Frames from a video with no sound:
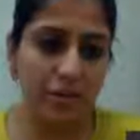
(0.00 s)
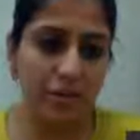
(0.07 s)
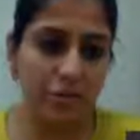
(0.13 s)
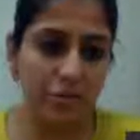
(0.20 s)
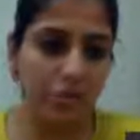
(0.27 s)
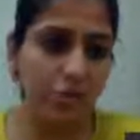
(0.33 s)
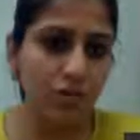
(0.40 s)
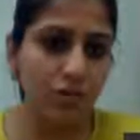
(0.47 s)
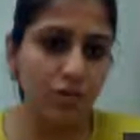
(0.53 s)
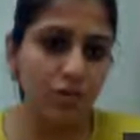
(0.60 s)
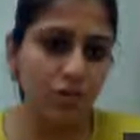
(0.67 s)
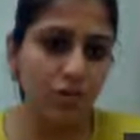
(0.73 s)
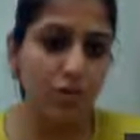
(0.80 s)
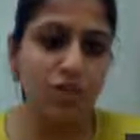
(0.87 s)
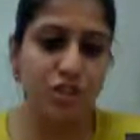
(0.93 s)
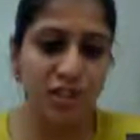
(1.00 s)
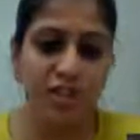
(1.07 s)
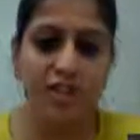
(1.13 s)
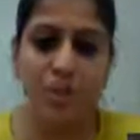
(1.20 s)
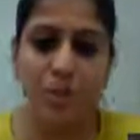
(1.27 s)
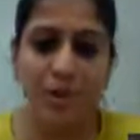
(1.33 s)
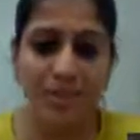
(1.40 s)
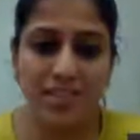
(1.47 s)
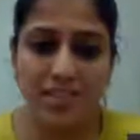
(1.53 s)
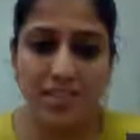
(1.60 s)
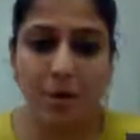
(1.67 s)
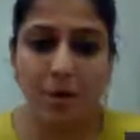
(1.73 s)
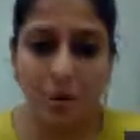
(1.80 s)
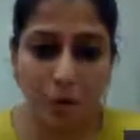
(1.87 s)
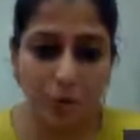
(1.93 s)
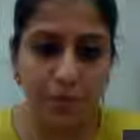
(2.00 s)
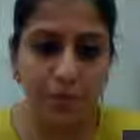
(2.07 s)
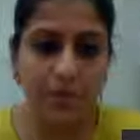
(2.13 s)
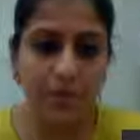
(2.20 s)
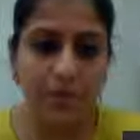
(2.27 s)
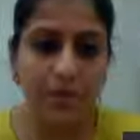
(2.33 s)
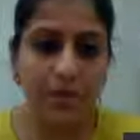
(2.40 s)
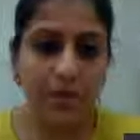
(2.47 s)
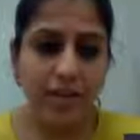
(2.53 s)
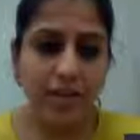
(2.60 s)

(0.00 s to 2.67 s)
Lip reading: Before she invests in a property,